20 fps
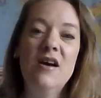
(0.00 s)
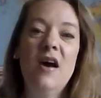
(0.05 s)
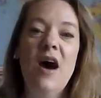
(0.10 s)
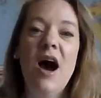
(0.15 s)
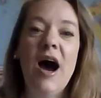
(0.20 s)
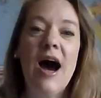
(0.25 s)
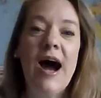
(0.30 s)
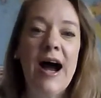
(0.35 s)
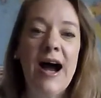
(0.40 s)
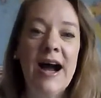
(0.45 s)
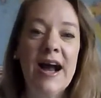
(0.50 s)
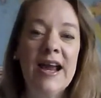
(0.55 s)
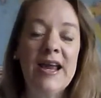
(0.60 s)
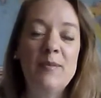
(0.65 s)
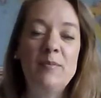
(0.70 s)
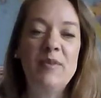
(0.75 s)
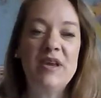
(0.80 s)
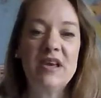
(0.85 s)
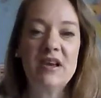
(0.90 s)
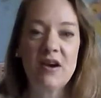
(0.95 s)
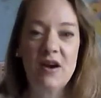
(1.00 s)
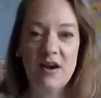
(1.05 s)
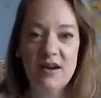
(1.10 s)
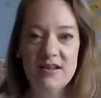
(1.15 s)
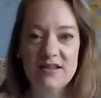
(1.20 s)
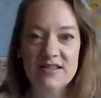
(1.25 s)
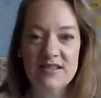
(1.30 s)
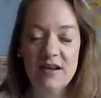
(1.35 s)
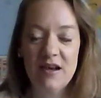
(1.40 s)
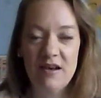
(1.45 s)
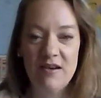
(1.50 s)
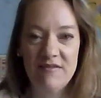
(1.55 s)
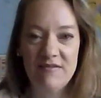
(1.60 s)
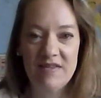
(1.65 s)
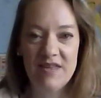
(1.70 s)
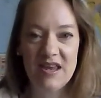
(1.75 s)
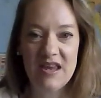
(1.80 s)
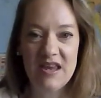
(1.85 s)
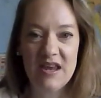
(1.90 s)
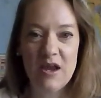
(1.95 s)
high because of
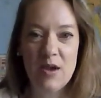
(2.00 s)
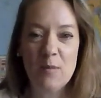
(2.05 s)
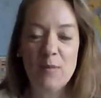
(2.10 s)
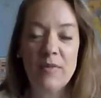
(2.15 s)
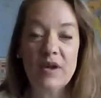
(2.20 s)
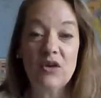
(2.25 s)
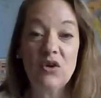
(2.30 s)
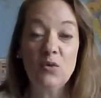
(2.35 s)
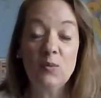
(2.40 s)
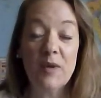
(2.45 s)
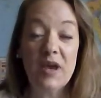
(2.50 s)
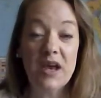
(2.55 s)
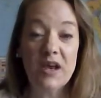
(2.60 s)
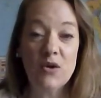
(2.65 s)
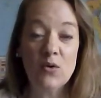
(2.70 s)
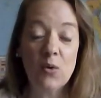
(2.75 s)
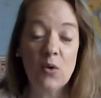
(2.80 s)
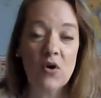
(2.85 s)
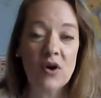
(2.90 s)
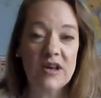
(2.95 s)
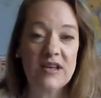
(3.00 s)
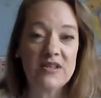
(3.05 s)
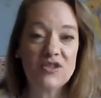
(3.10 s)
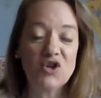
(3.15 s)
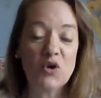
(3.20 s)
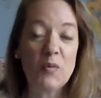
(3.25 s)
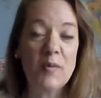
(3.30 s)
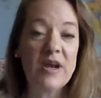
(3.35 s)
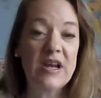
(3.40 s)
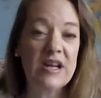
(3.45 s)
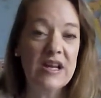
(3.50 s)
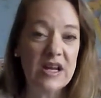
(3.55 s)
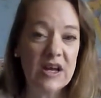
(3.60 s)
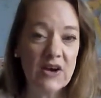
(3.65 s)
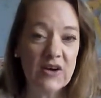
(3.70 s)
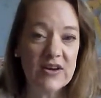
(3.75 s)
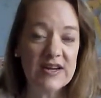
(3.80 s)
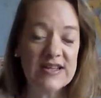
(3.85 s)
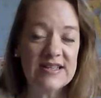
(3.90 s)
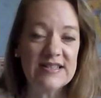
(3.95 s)
the middlemen or
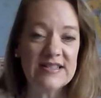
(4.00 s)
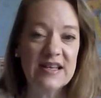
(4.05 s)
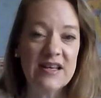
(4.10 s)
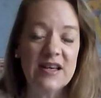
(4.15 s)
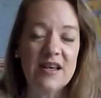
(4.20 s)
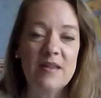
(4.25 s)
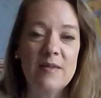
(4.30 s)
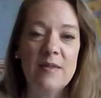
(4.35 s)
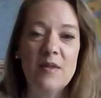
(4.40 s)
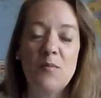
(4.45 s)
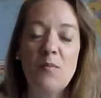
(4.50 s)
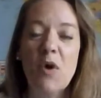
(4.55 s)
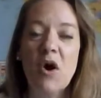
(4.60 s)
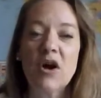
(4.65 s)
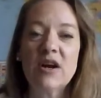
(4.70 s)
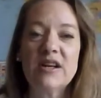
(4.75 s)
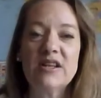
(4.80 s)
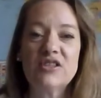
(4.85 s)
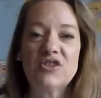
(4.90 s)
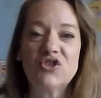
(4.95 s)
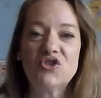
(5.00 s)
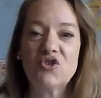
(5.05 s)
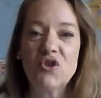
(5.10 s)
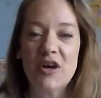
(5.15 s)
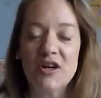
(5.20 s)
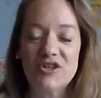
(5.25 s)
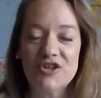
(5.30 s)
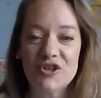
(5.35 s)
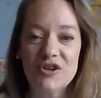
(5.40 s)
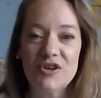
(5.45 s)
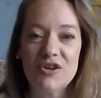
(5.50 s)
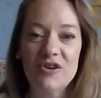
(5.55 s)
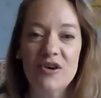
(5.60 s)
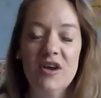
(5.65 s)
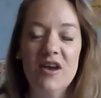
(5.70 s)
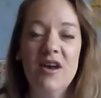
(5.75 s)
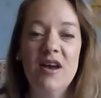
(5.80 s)
intermediaries in the market structure,